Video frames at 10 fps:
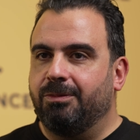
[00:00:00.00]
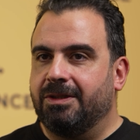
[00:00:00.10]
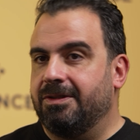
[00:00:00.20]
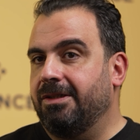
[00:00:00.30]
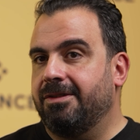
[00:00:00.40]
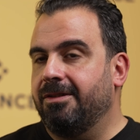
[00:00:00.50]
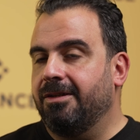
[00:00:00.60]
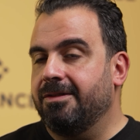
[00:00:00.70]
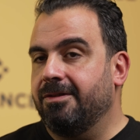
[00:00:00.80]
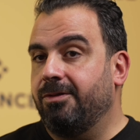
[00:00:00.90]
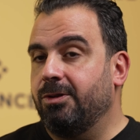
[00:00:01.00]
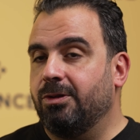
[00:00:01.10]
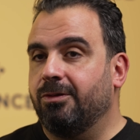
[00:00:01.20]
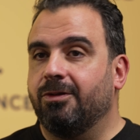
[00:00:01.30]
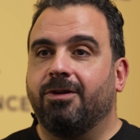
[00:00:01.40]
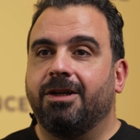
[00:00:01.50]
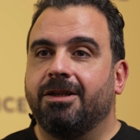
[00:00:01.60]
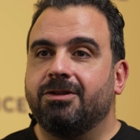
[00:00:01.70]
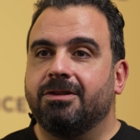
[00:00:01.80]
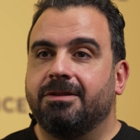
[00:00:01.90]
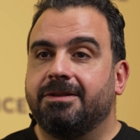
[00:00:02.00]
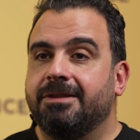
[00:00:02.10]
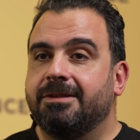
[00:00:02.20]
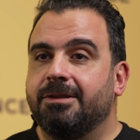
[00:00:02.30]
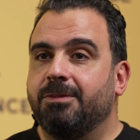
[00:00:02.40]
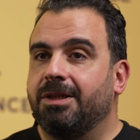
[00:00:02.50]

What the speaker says: because I see that as the future of the financial system.